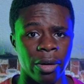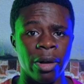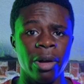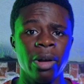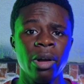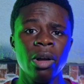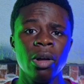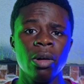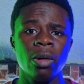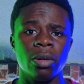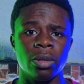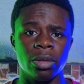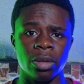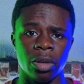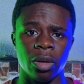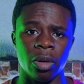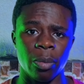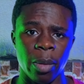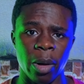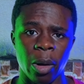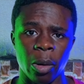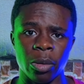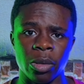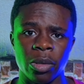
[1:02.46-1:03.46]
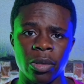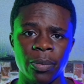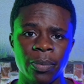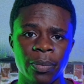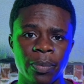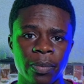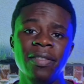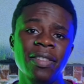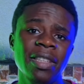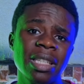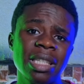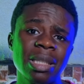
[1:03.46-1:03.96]
naira or thereabouts.
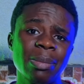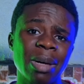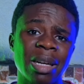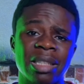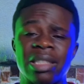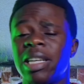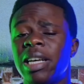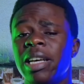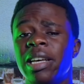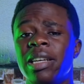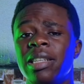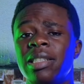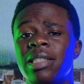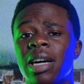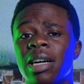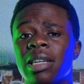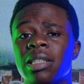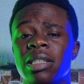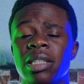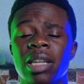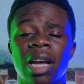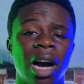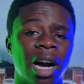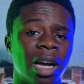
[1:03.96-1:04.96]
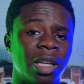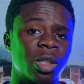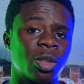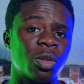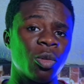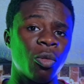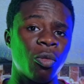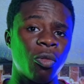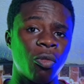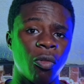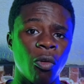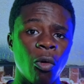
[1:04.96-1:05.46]
The Infinix Smart 8 actually
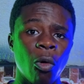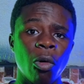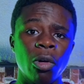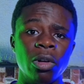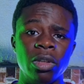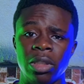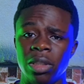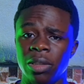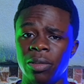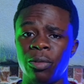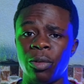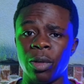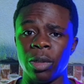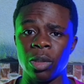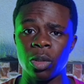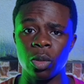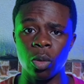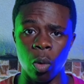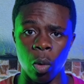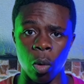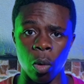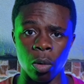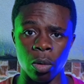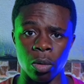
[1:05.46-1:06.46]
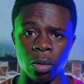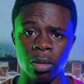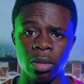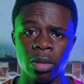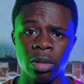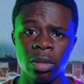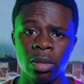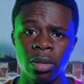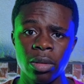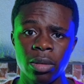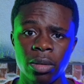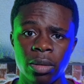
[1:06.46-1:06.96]
has four different
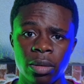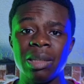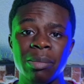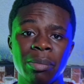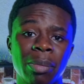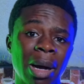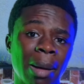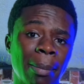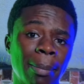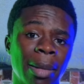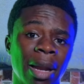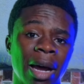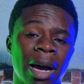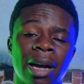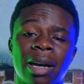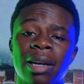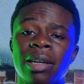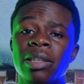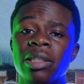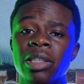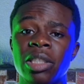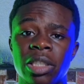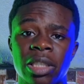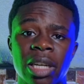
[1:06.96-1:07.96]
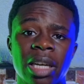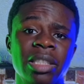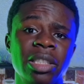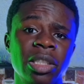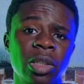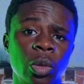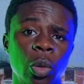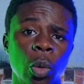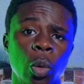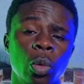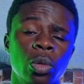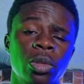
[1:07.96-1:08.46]
colors: the timber black,
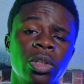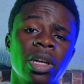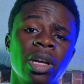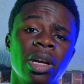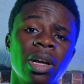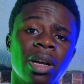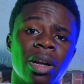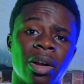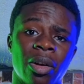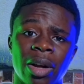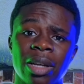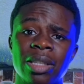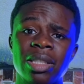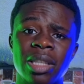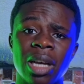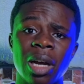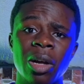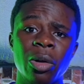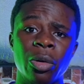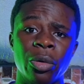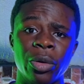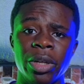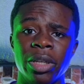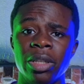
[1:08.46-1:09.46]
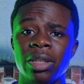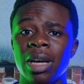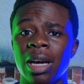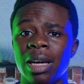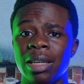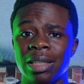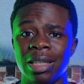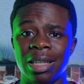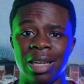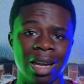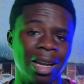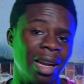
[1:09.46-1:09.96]
shiny gold, crystal green,
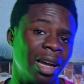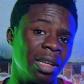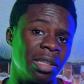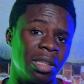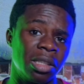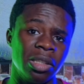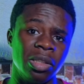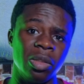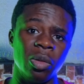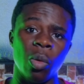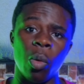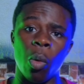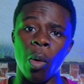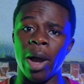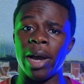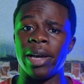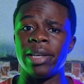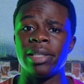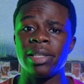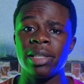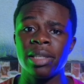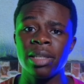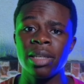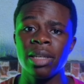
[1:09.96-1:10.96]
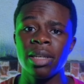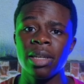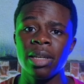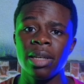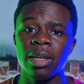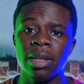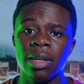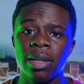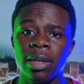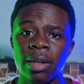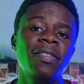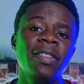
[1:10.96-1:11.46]
and the galaxy white.
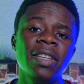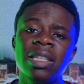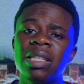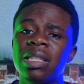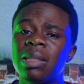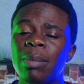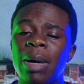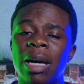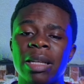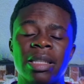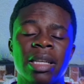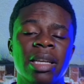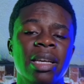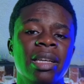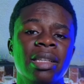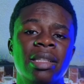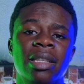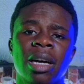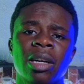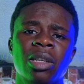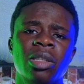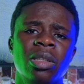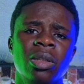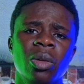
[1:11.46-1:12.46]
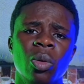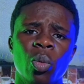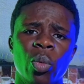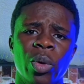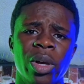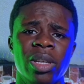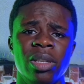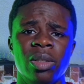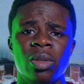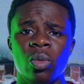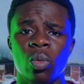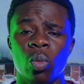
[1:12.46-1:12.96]
The Infinix Smart 8 actually
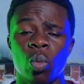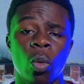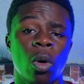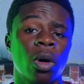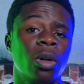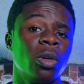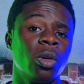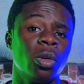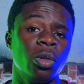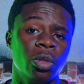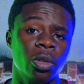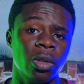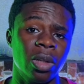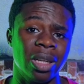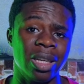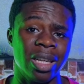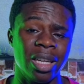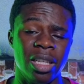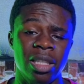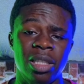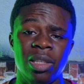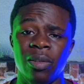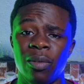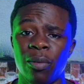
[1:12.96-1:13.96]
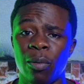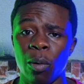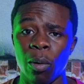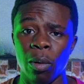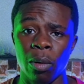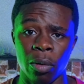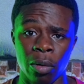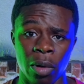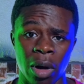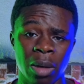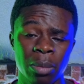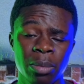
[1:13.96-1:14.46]
weighs
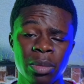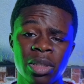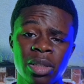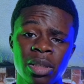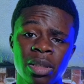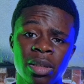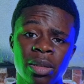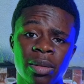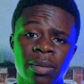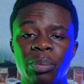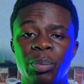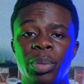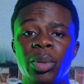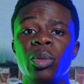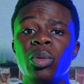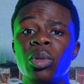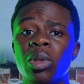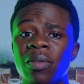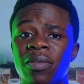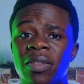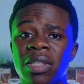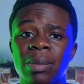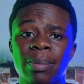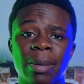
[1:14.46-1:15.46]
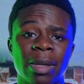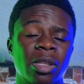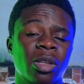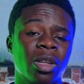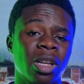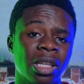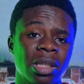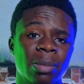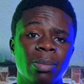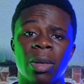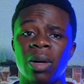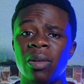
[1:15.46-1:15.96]
184 grams. The build of this
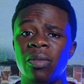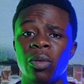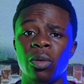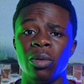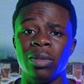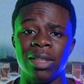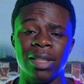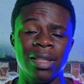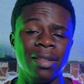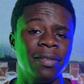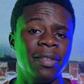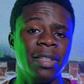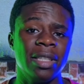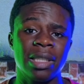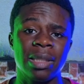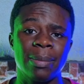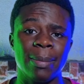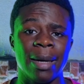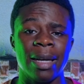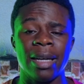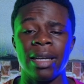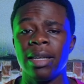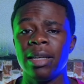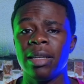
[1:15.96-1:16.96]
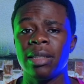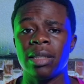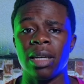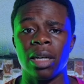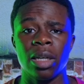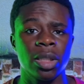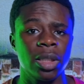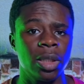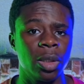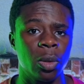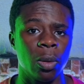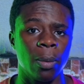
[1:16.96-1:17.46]
particular smartphone, the Infinix Smart 8,
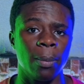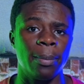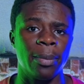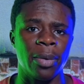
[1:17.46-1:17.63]
actually